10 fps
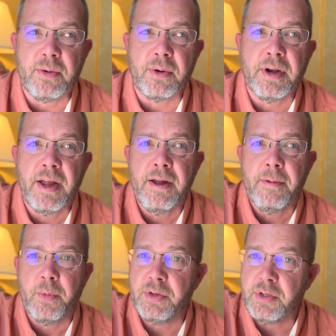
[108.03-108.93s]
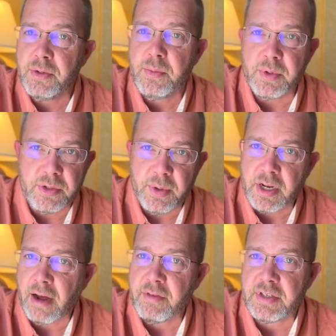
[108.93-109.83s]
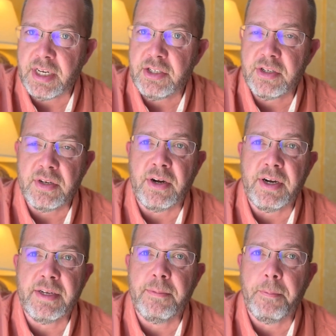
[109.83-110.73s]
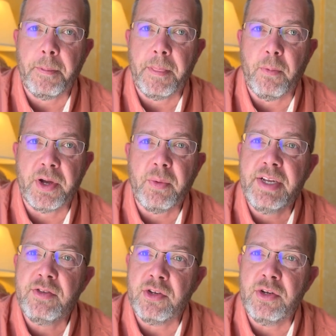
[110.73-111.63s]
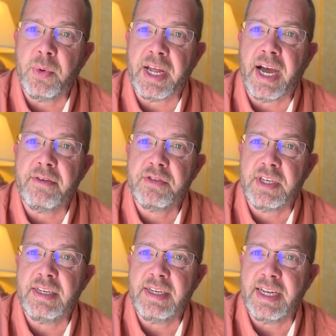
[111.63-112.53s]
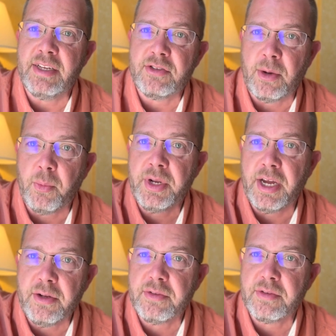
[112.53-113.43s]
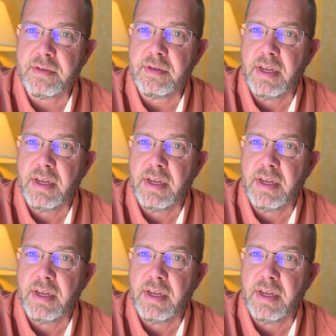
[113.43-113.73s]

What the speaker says: Or we'll do a conversation on what do I do when I've sinned against someone else.